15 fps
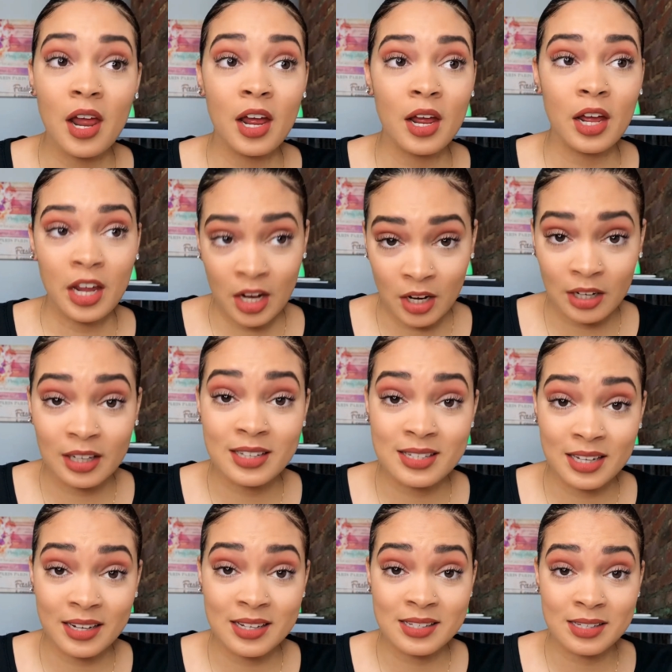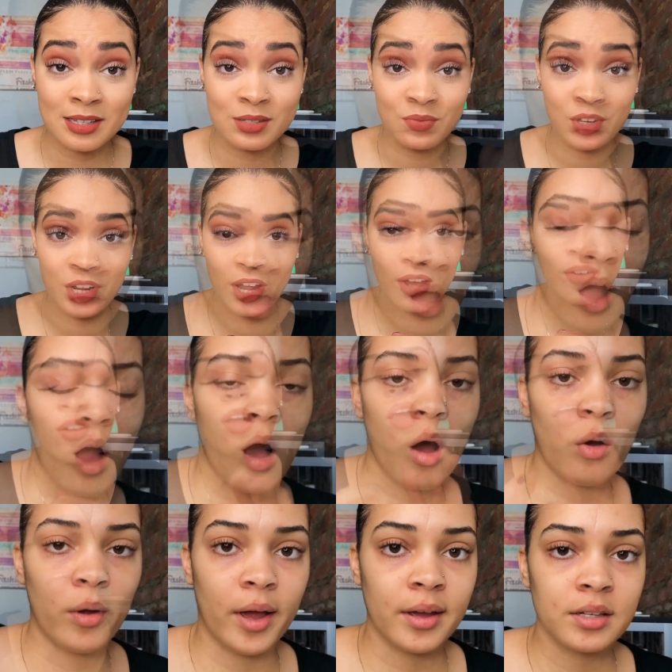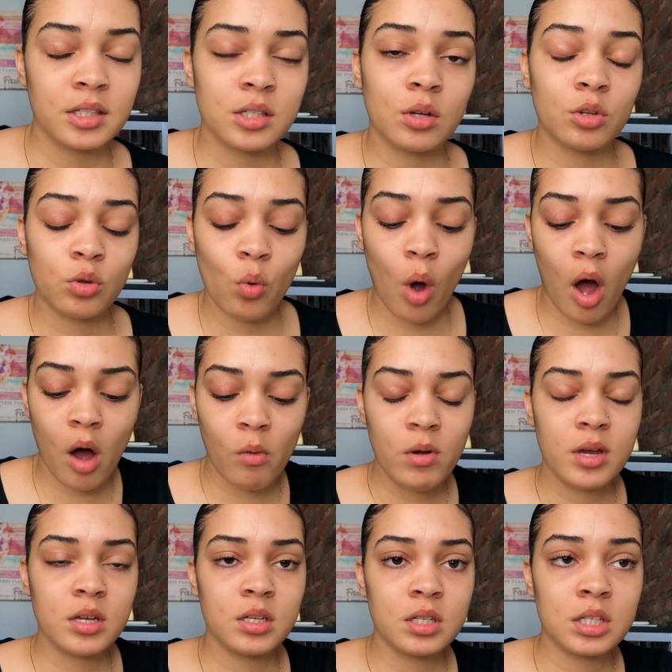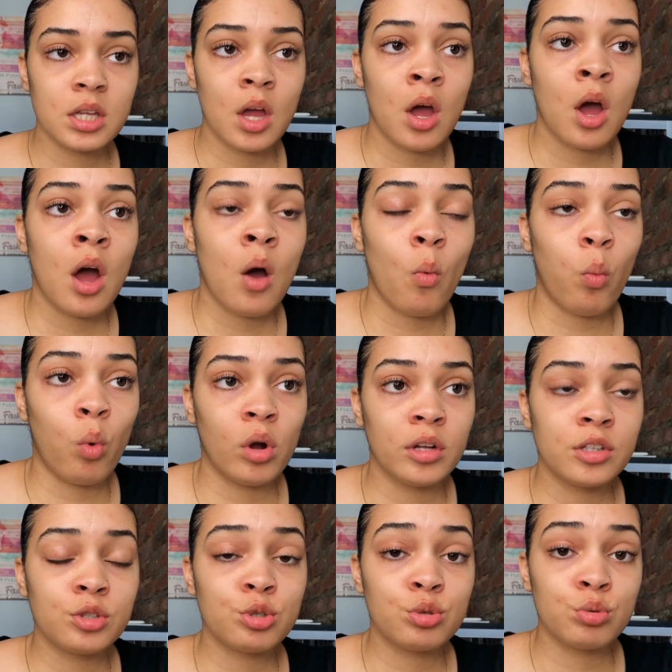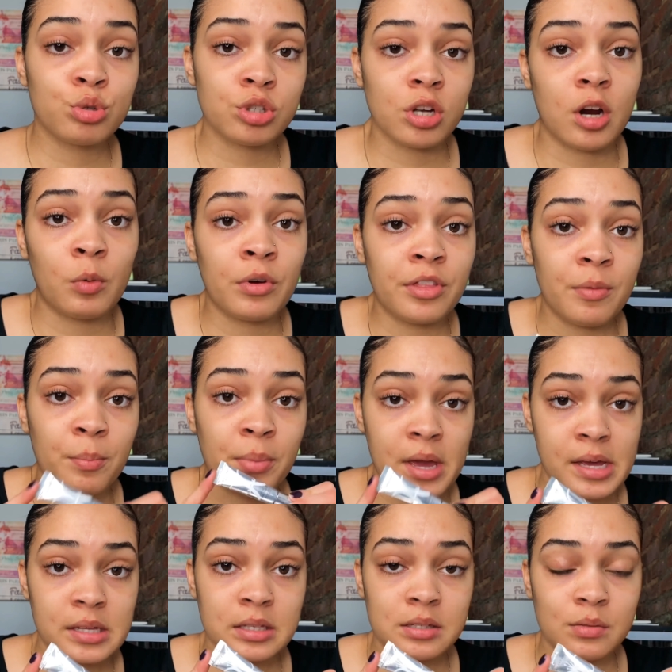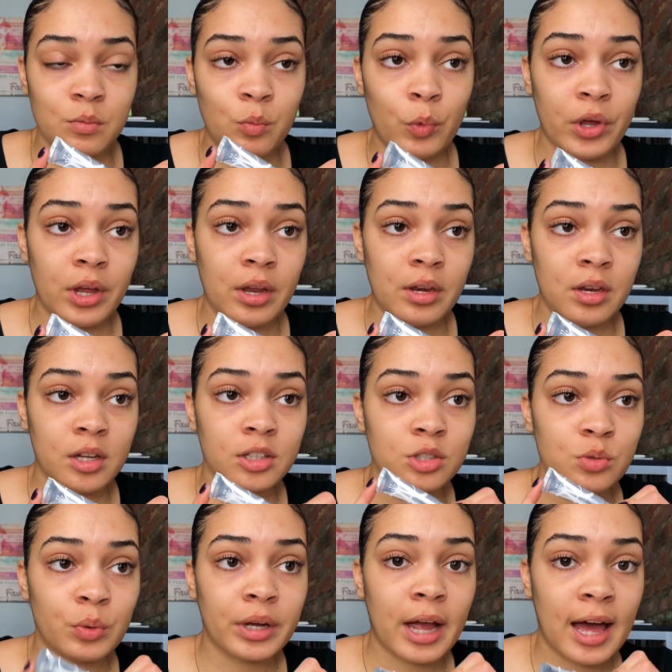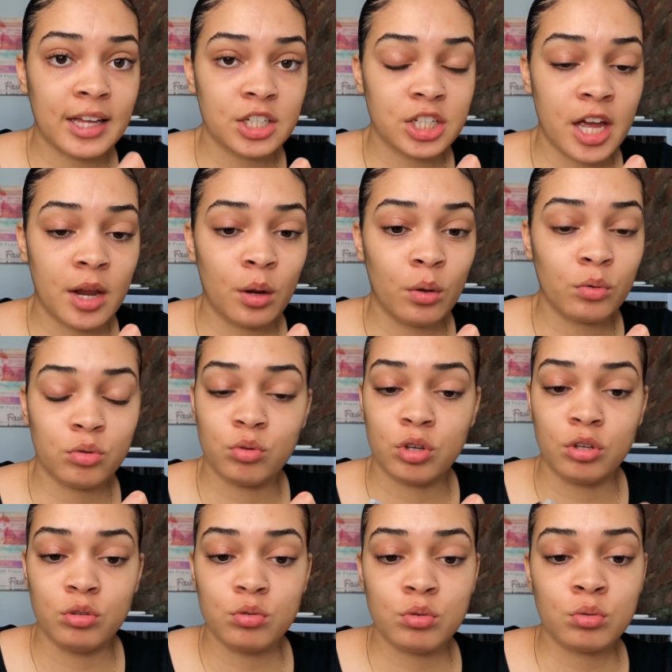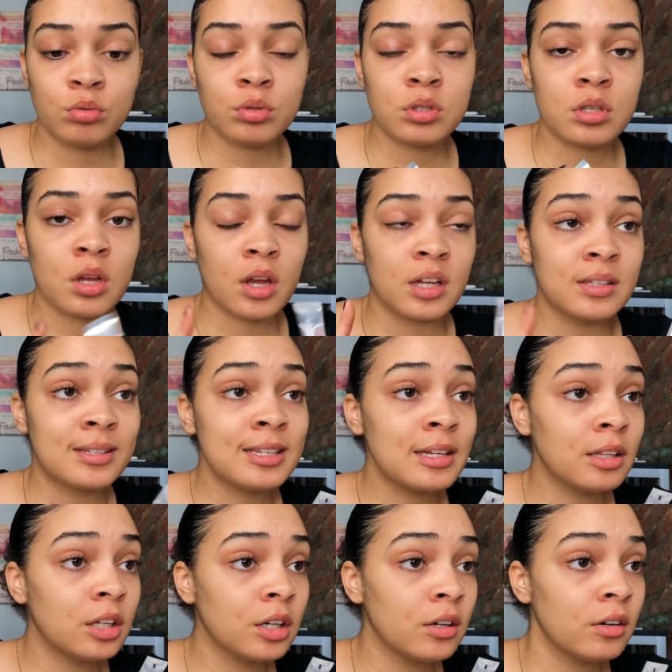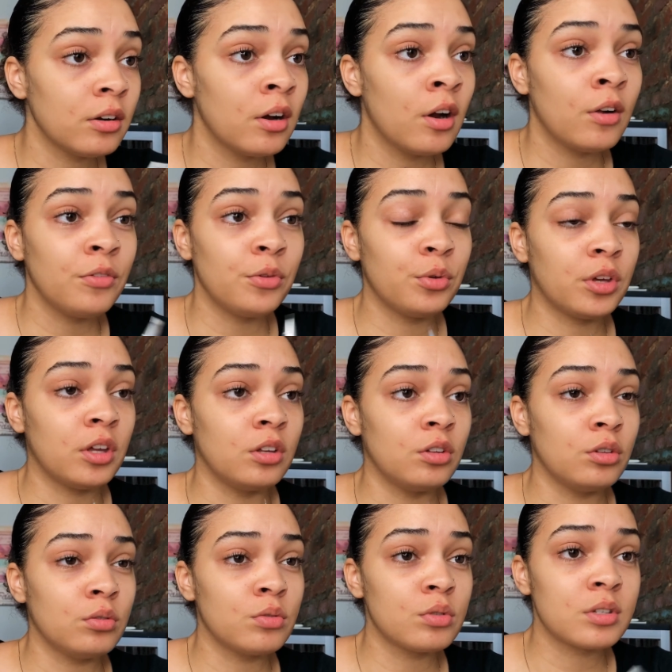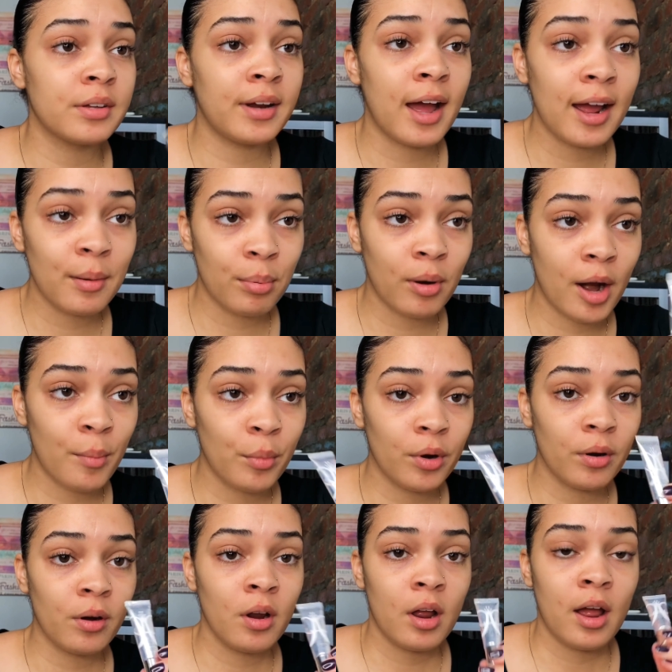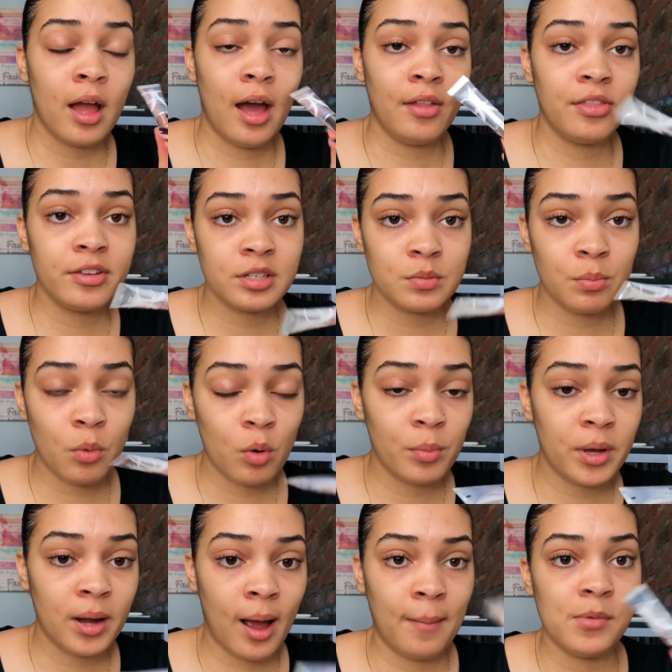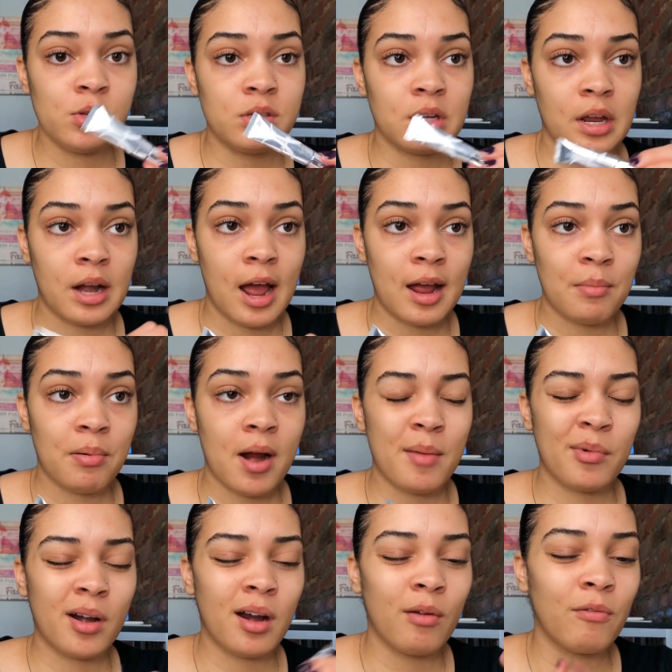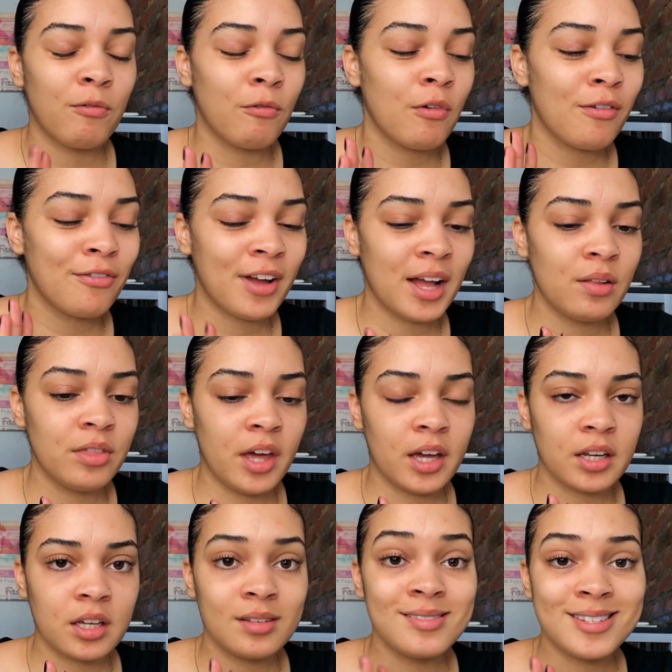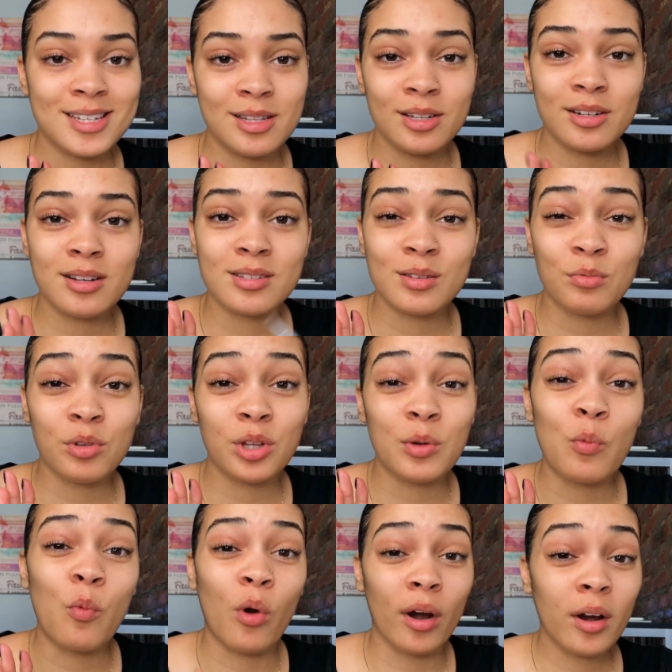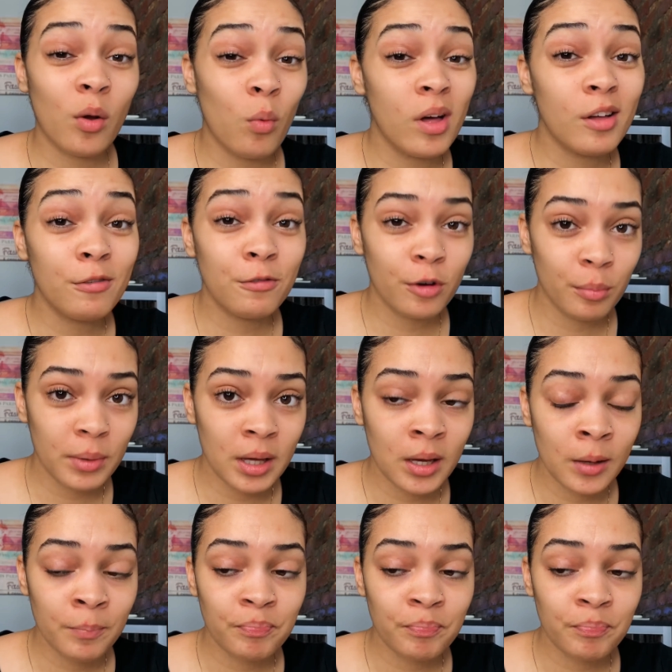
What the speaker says: here, let's get into this video. Okay, so you always want to start with a base when doing eyeshadow. You can use concealer, you can use an eye primer. At this moment, I'm using an eye primer. I've found that concealer doesn't really work well for me.